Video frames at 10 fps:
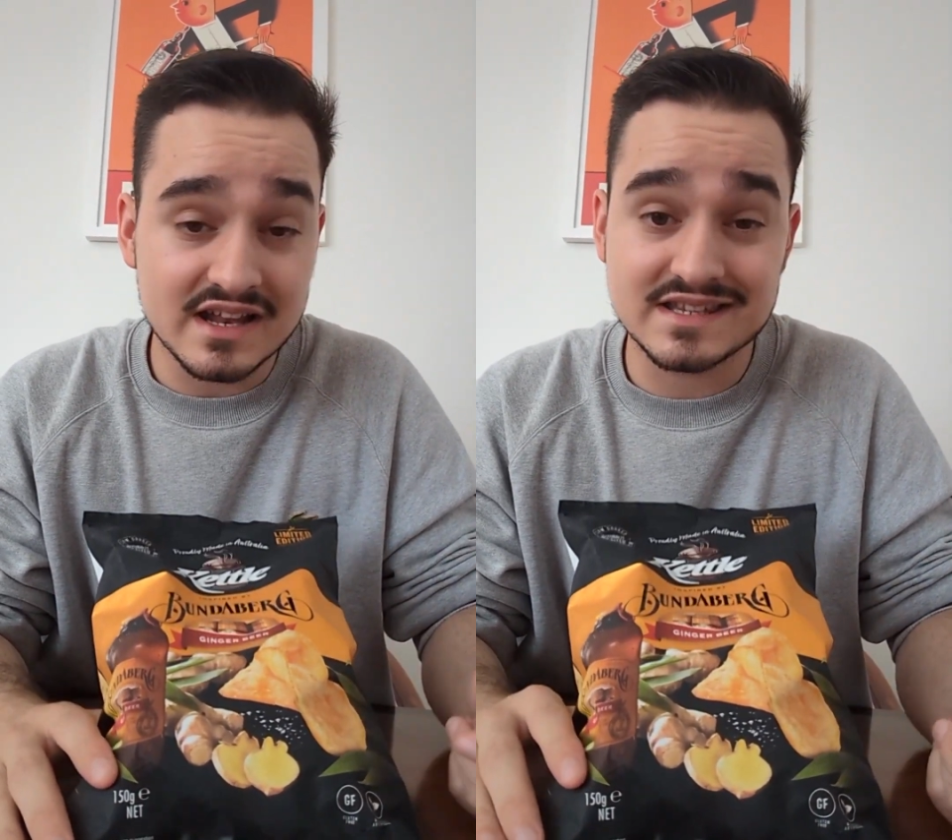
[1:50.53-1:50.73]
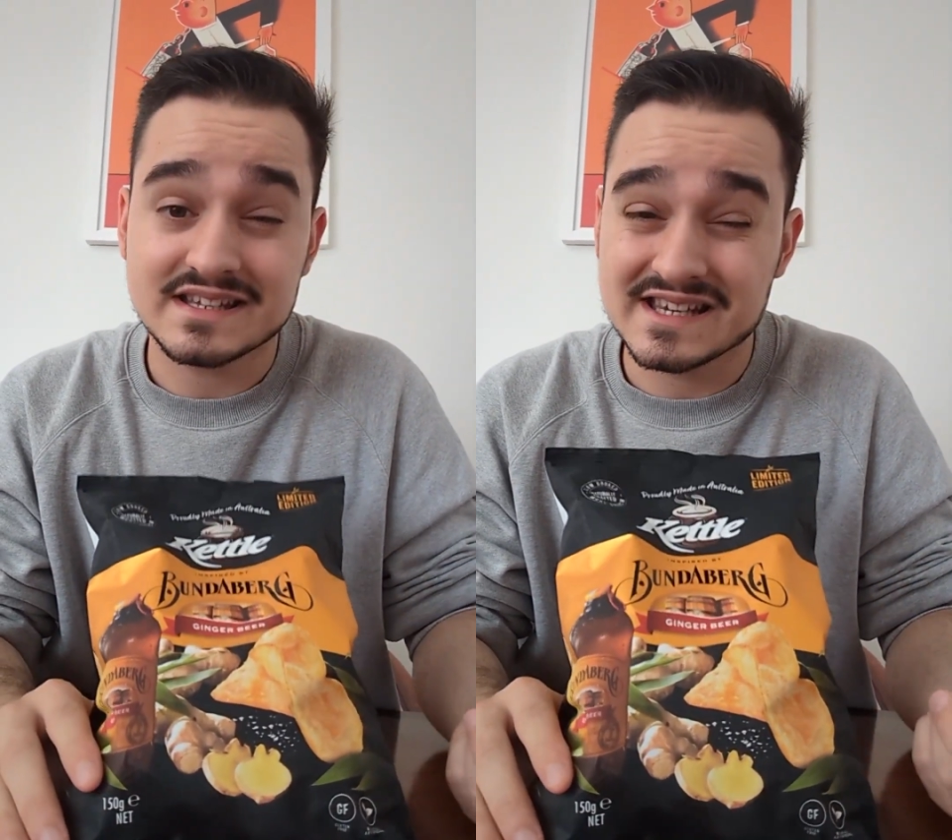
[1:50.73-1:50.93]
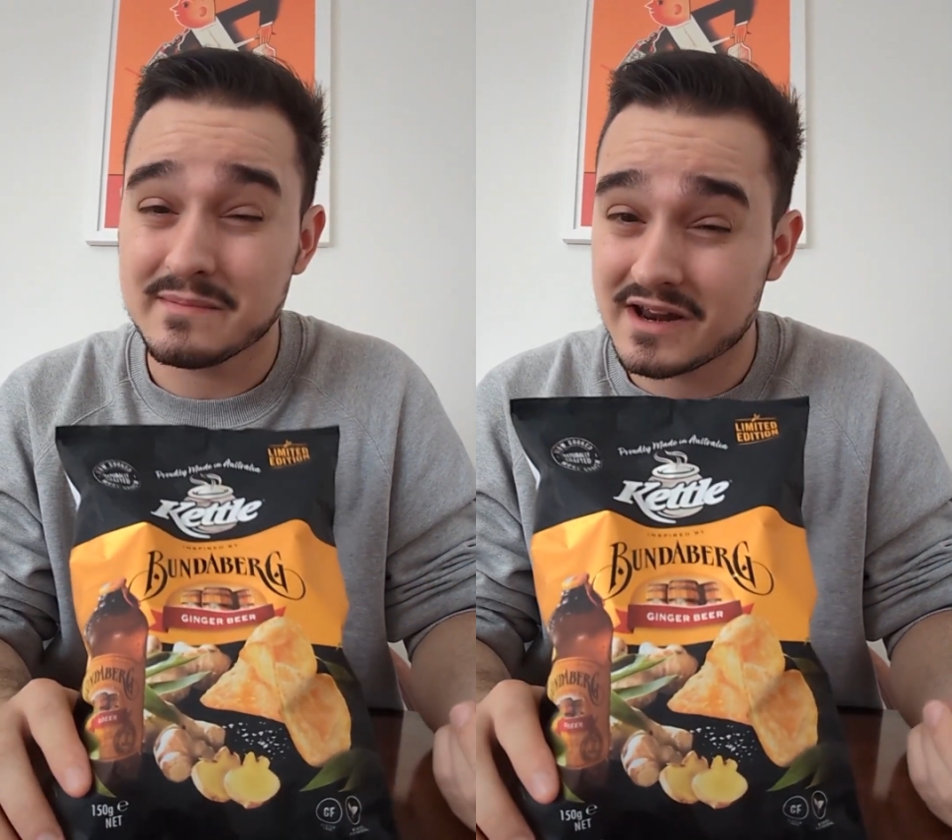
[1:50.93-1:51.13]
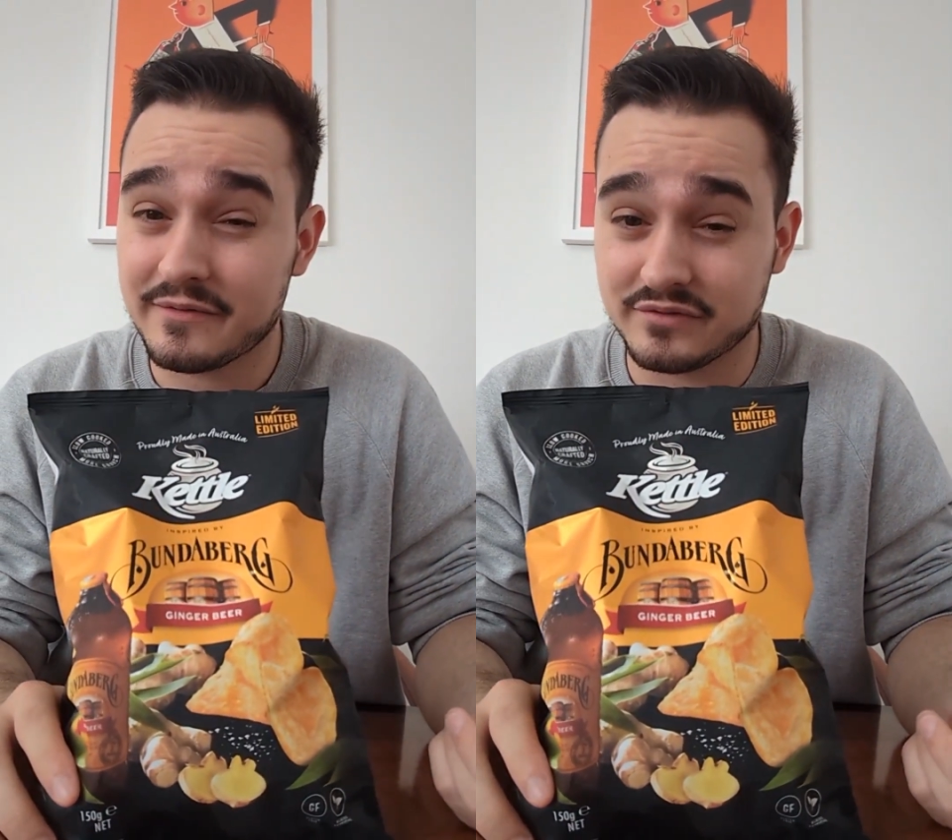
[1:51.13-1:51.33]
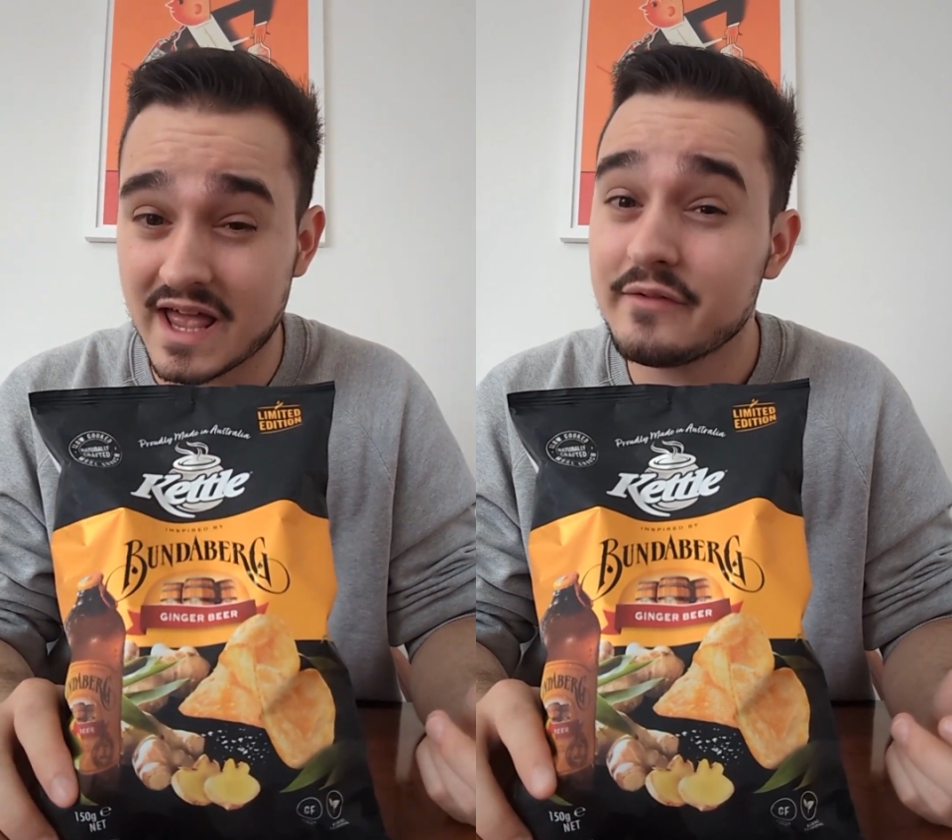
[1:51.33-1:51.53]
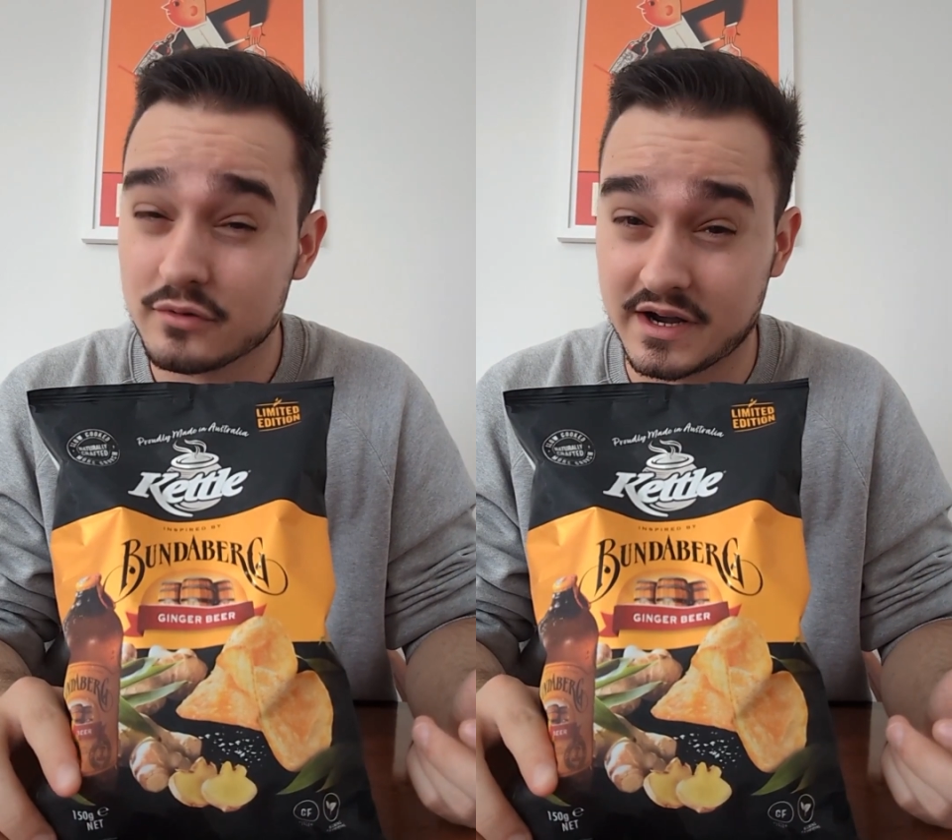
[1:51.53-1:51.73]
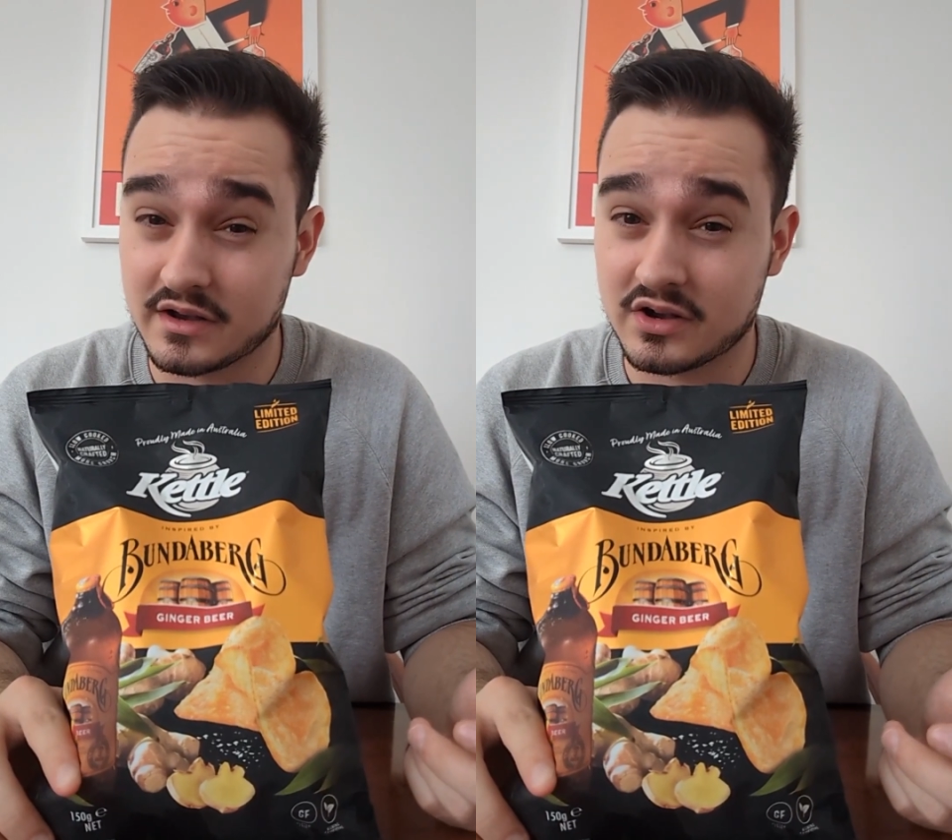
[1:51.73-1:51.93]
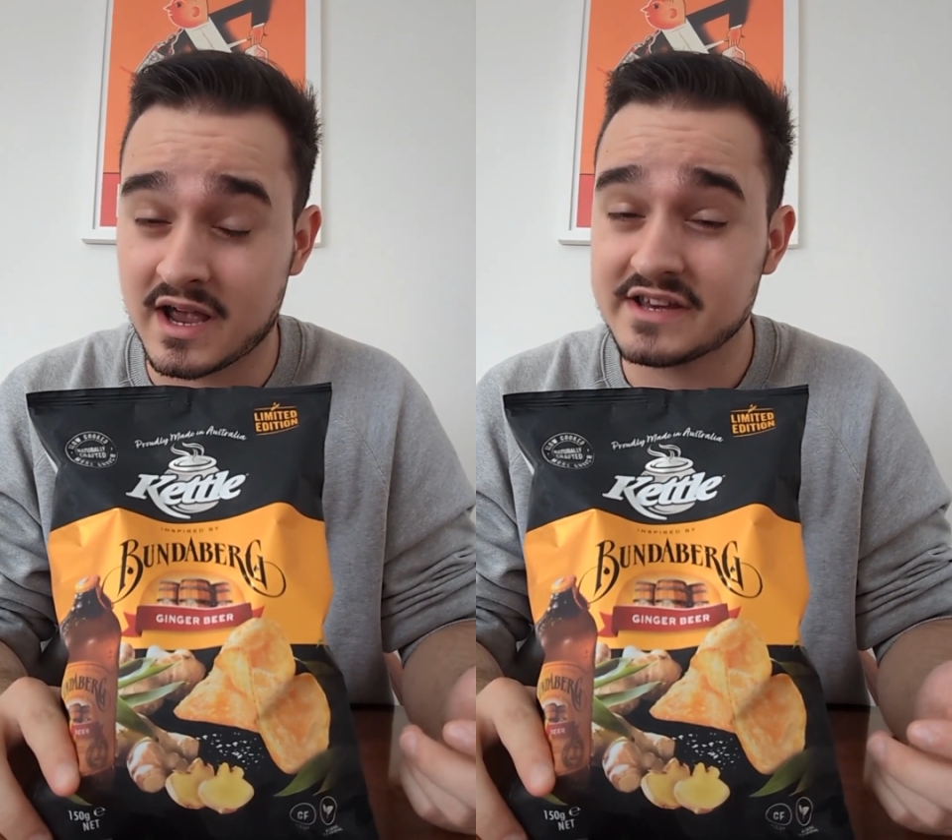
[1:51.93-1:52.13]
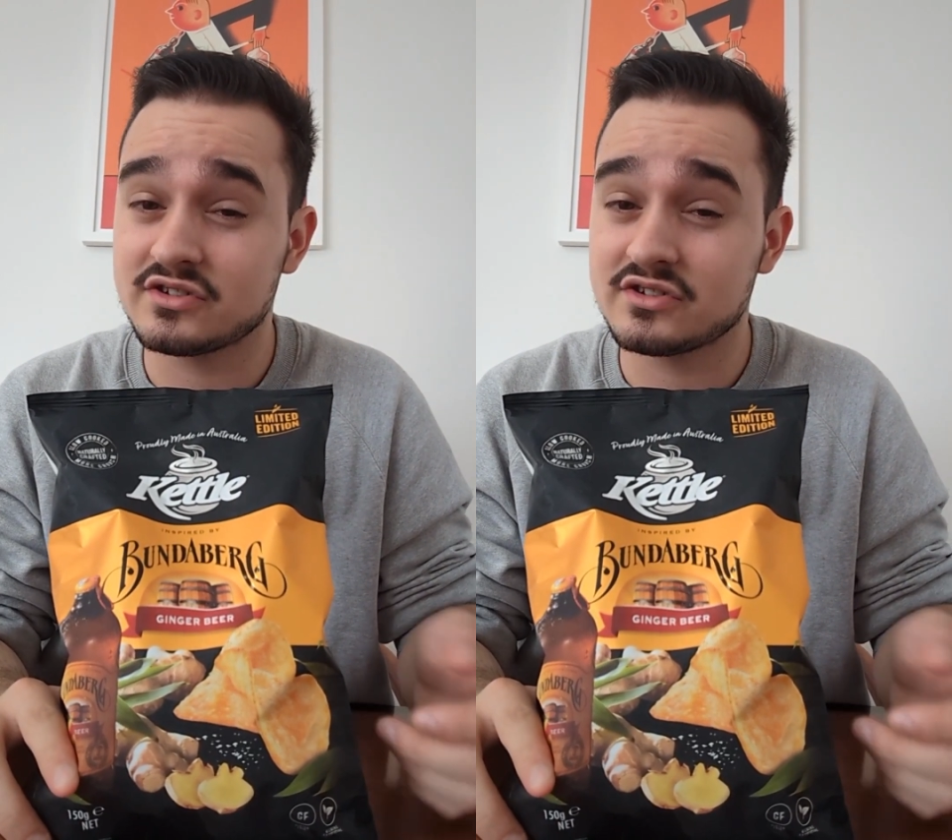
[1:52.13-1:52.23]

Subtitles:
a decent amount of flavoring, okay?